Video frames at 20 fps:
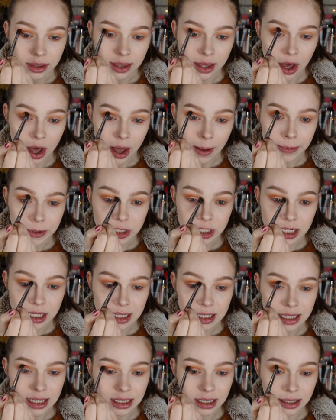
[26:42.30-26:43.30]
the
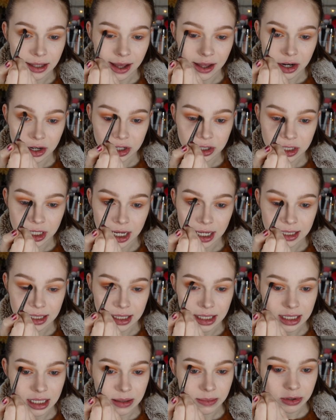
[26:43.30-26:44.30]
options and the lighter shades
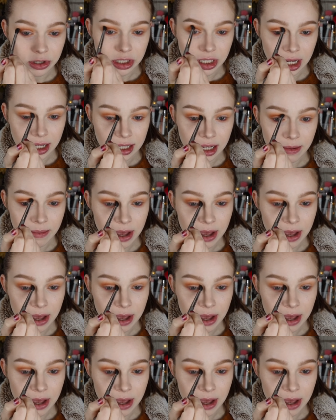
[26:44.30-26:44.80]
and the deeper shades,